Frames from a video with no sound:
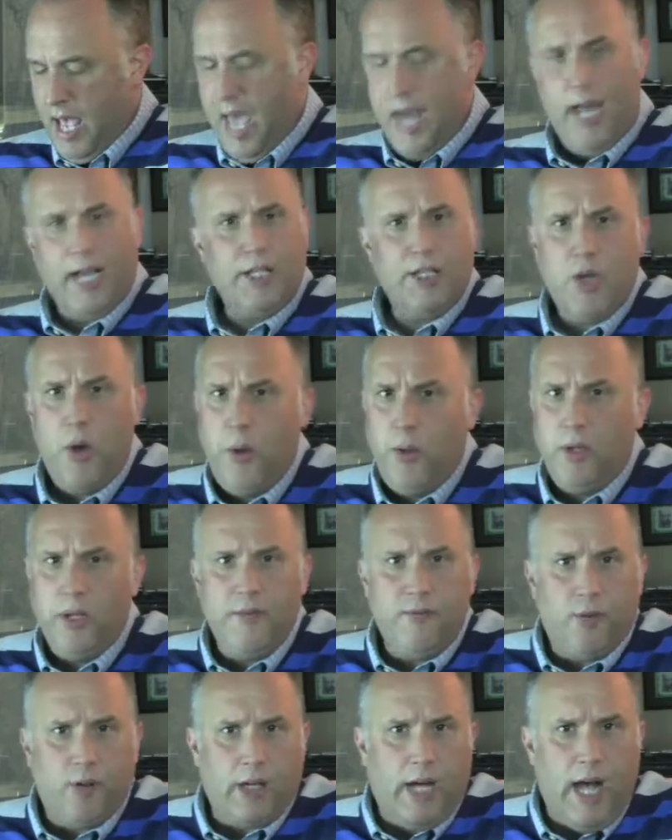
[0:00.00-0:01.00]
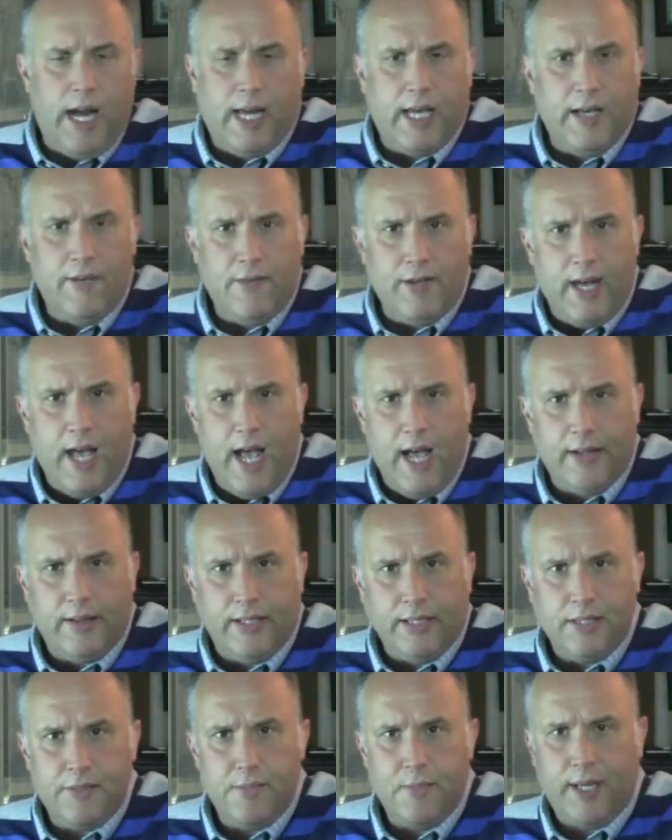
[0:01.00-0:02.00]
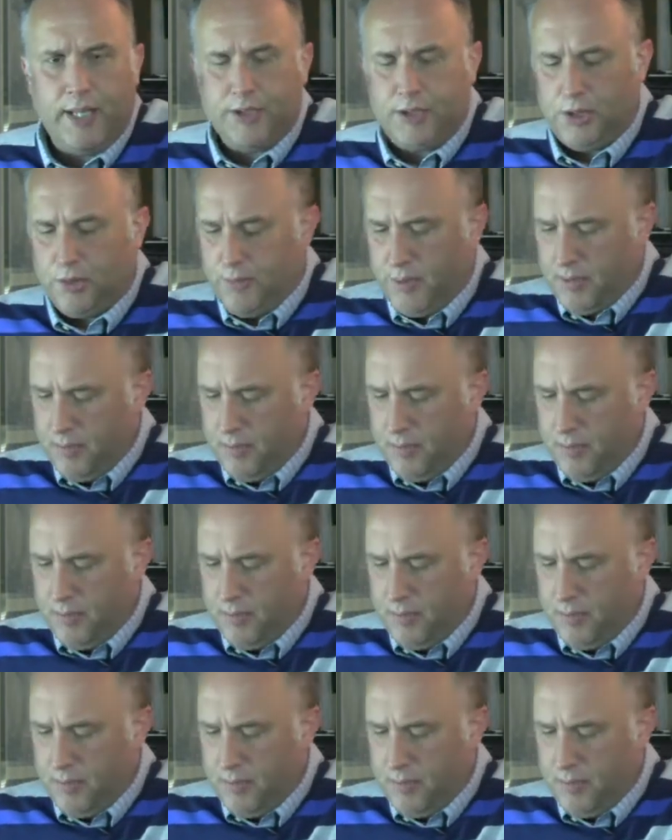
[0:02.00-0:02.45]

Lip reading: And I totally forgot I even had this picture.